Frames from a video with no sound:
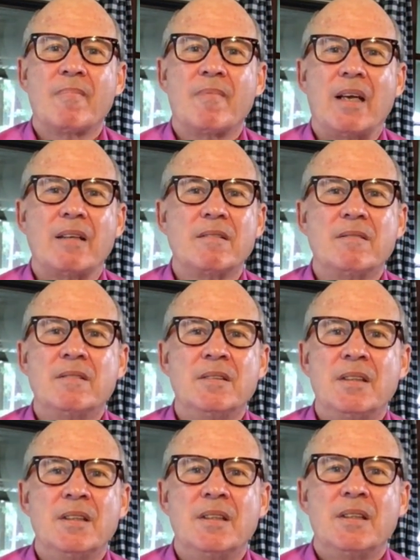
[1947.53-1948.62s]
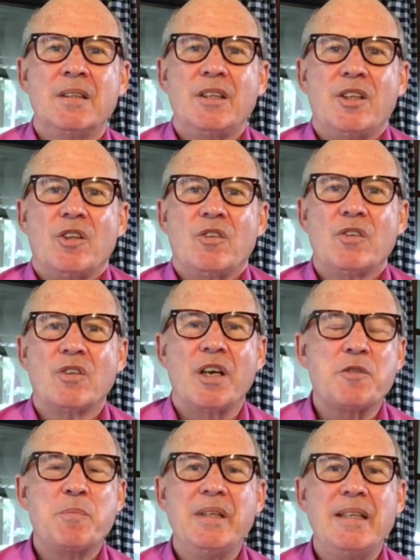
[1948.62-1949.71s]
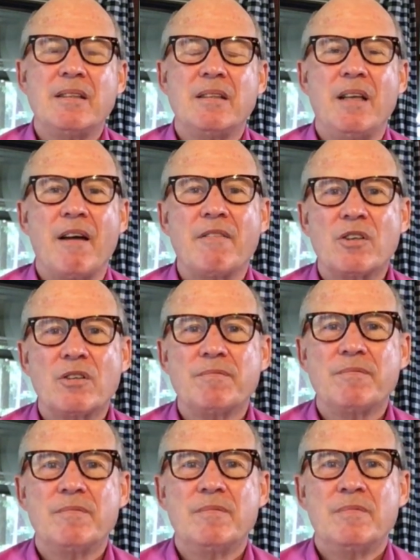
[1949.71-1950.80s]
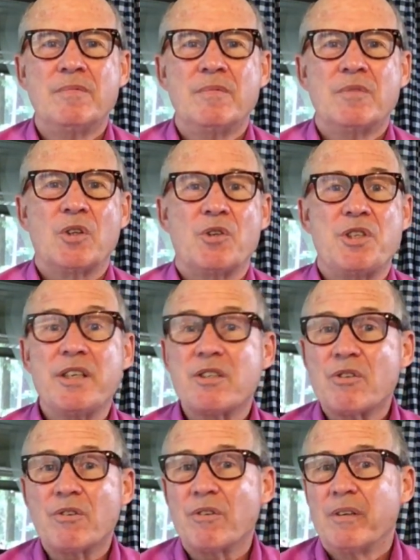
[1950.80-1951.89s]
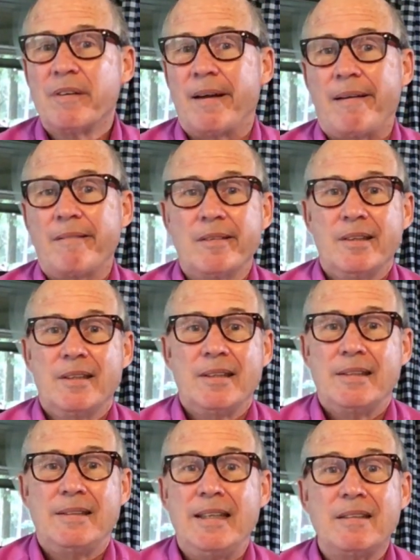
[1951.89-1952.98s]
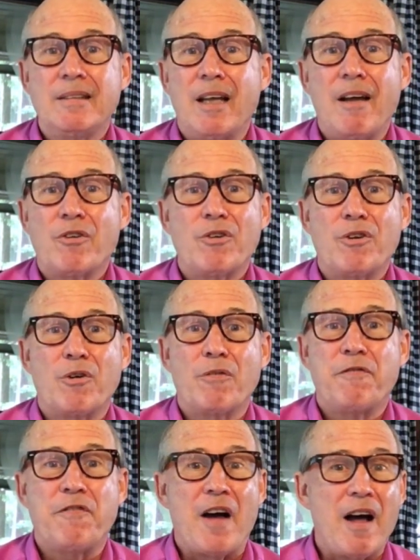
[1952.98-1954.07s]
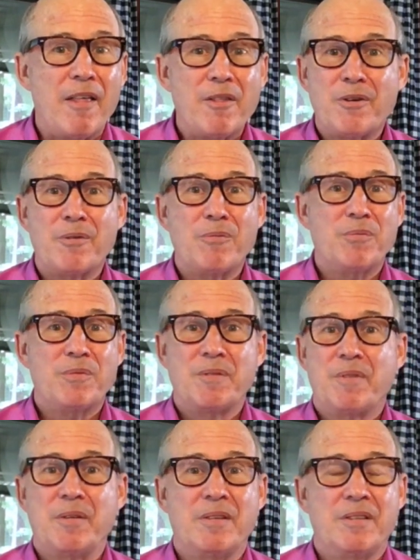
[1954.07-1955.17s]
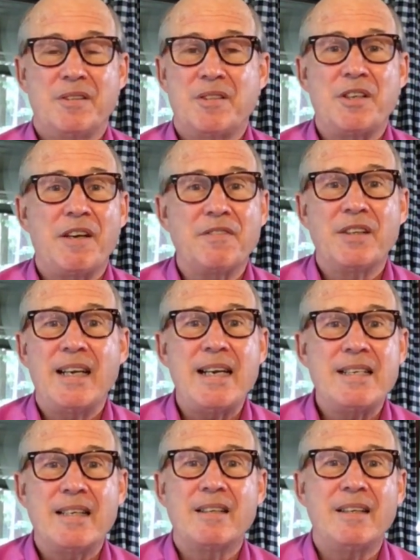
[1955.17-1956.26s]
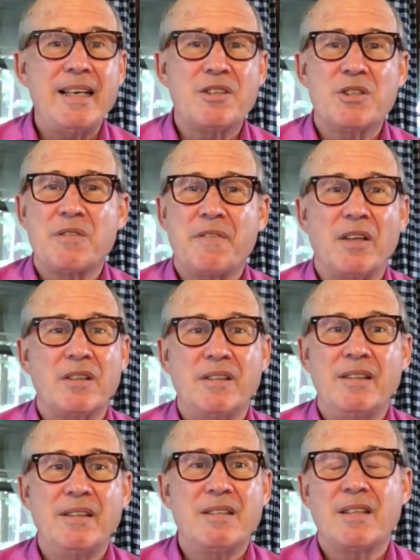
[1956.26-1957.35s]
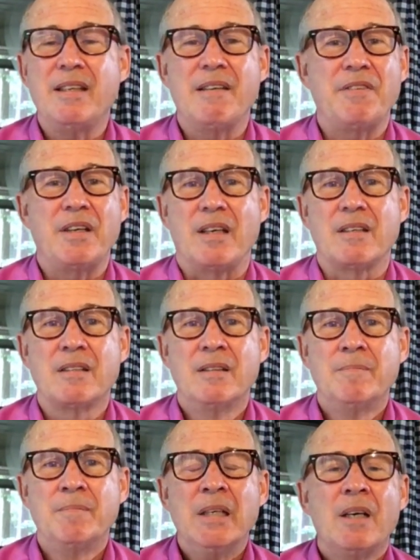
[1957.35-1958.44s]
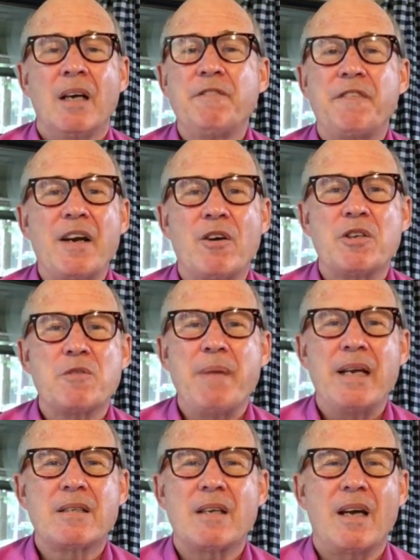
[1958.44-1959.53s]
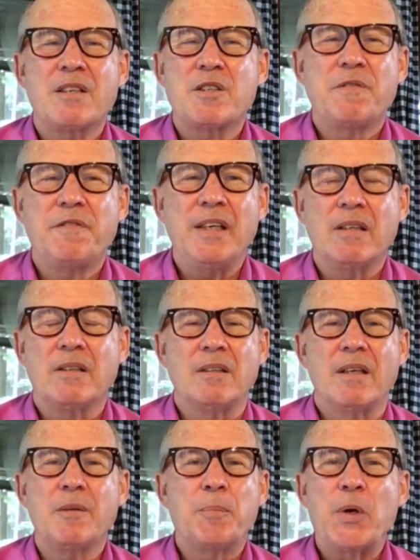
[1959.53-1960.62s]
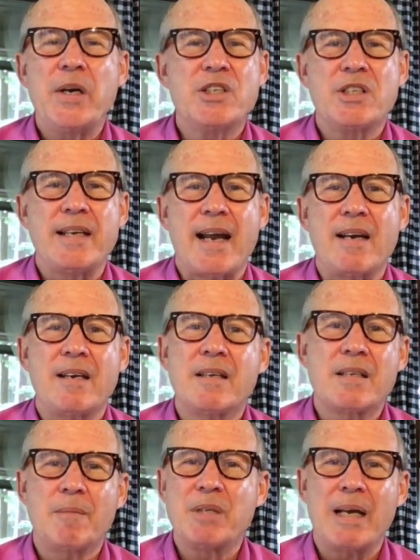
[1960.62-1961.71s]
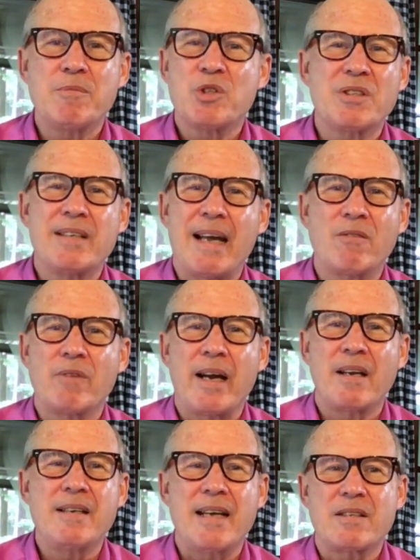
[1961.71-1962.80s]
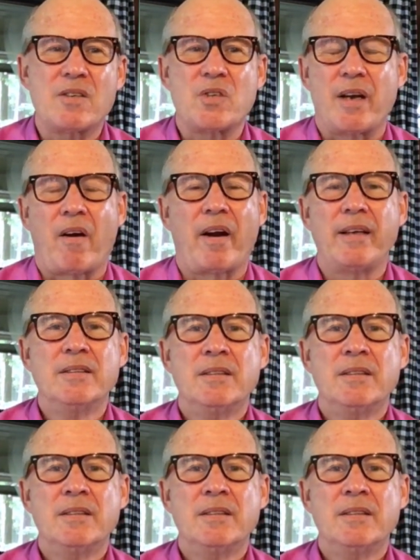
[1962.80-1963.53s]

That, you know, her husband didn't love her, her sister didn't love her, her father, the, the stuff that he did, Leah just felt insignificant. Unfairness makes us feel unappreciated and sometimes just downright unnecessary.